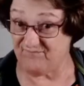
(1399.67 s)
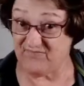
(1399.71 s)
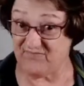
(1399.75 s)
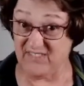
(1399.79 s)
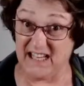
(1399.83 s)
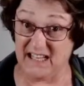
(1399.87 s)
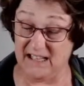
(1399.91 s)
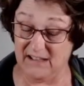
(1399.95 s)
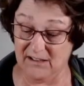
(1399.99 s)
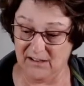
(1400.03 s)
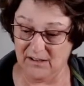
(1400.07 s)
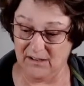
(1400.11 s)

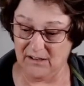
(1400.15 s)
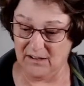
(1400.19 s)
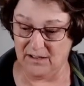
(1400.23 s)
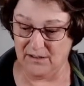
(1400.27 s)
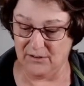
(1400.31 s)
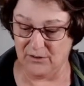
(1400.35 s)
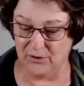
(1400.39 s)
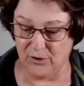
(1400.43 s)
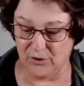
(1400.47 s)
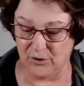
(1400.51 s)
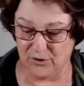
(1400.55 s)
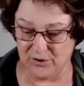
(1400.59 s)
in
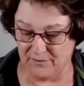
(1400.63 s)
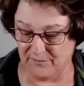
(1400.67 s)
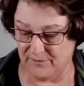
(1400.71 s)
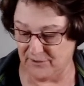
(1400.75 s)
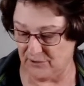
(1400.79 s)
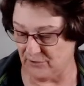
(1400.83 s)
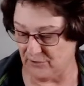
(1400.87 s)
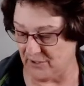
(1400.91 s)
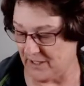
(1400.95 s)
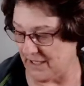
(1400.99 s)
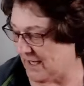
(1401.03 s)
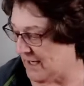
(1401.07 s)
not a
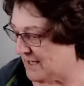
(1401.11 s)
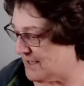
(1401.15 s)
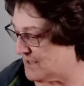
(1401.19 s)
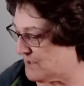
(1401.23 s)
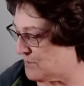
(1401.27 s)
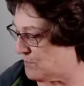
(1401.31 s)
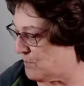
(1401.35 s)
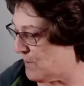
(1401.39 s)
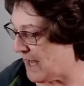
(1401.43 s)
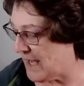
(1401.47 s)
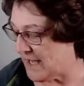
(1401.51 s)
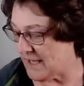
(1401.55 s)
very nice
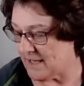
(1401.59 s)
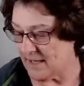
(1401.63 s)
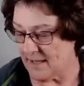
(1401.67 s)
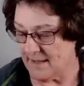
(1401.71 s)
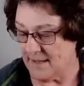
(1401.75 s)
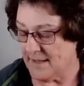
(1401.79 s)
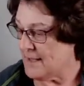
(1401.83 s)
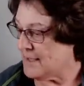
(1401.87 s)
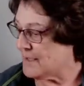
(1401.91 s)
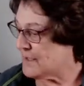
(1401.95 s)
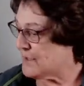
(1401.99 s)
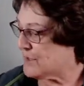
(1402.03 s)
way.
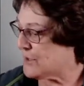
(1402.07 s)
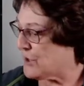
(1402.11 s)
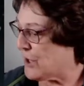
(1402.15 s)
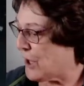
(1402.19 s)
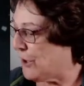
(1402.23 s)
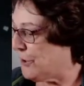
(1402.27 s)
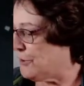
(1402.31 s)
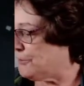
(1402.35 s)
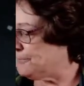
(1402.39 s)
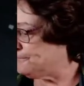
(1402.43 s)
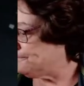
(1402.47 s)
So